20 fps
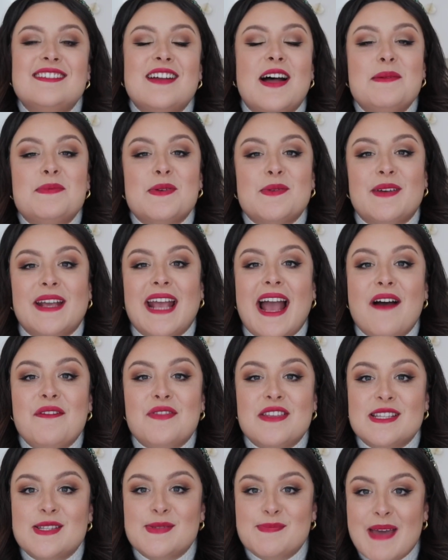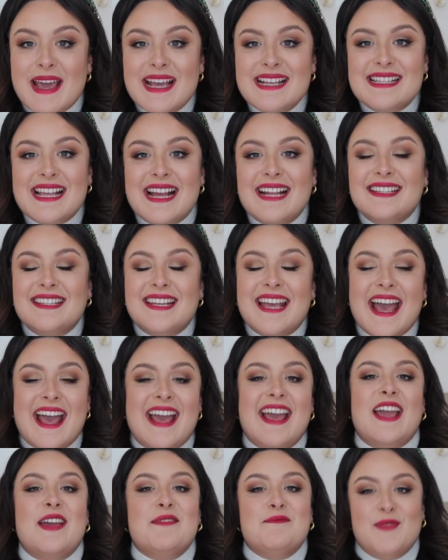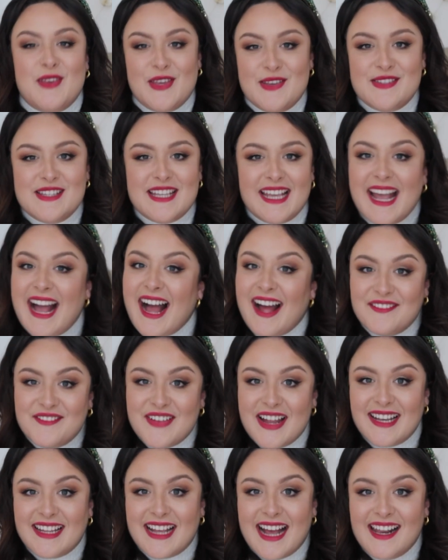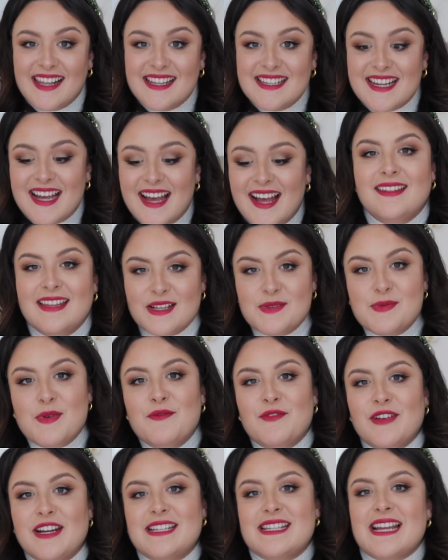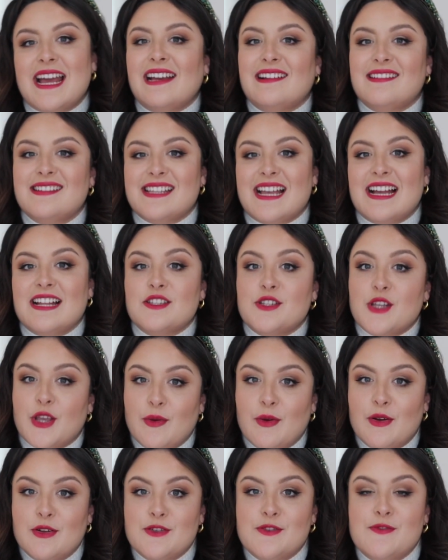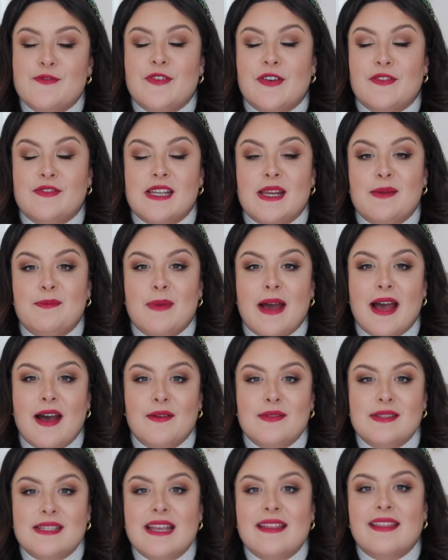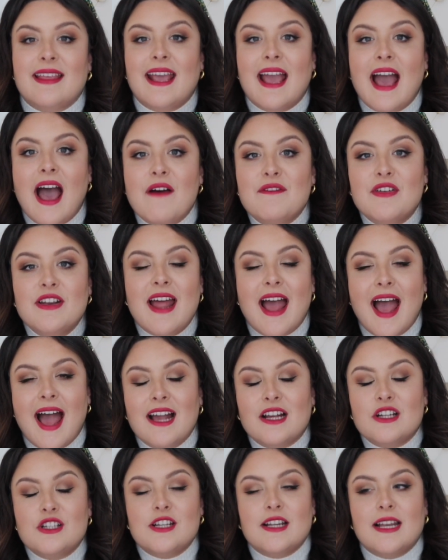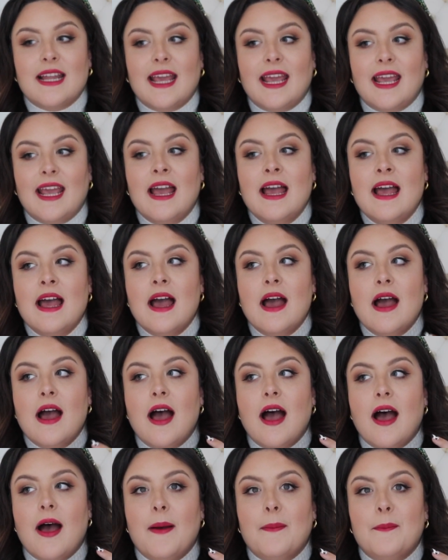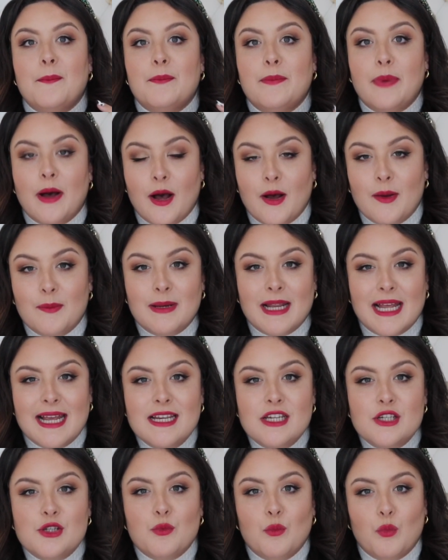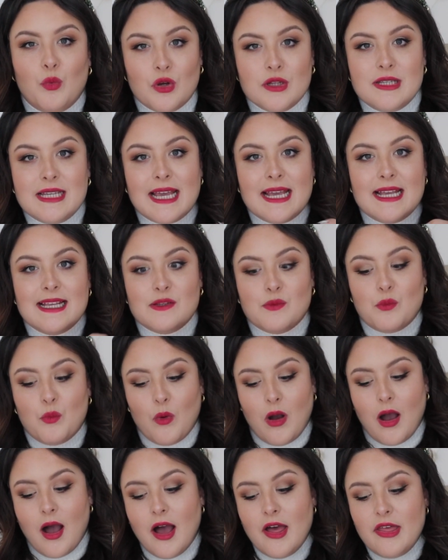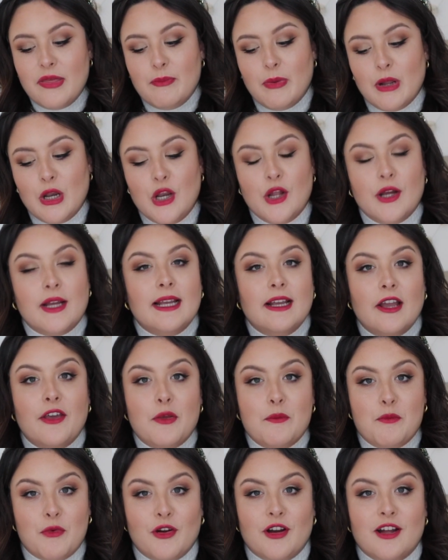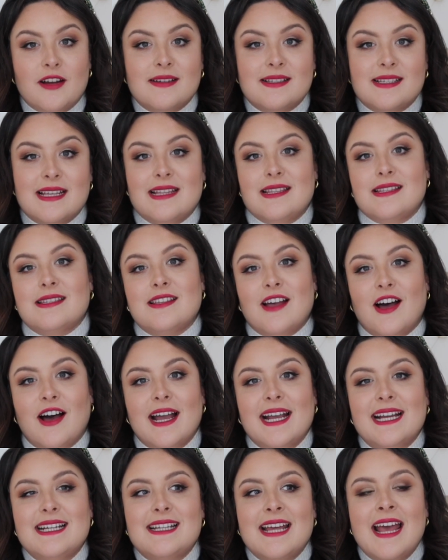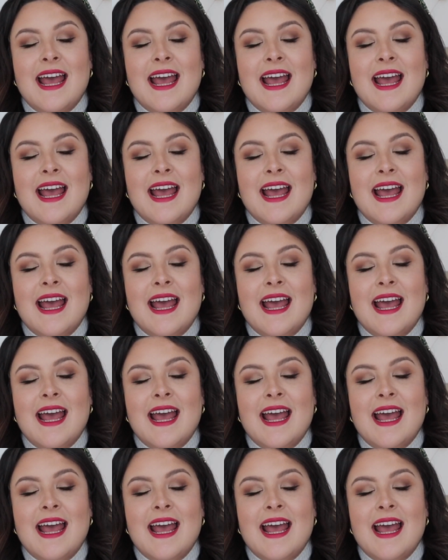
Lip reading: up, we have the Space NK Beauty Advent Calendar. This one retails at £215 and they haven't actually published what it is worth, but looking at the products inside,